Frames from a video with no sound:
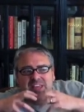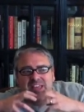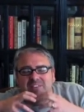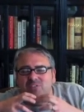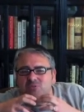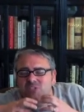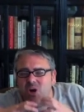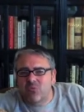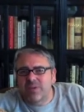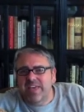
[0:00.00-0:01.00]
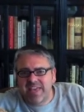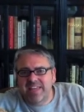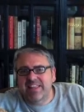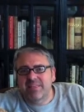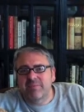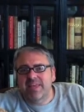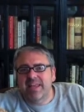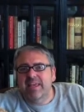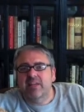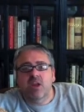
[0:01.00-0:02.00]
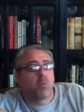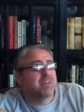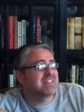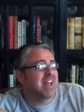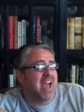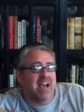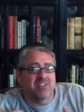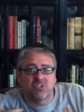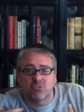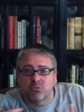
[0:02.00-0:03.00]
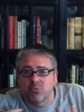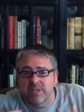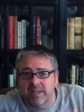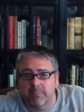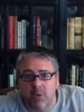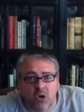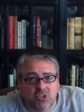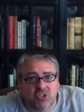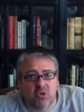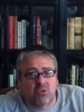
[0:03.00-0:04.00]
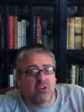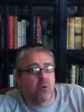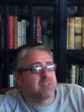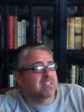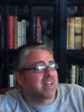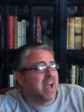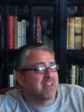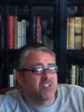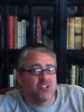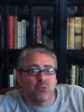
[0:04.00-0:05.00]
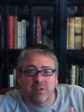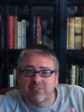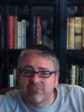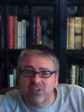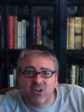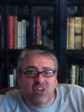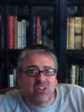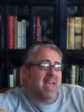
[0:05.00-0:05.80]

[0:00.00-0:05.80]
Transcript: if you don't hit in the beginning, no one's going to ask you to read a partial, no one's going to ask you to read a full.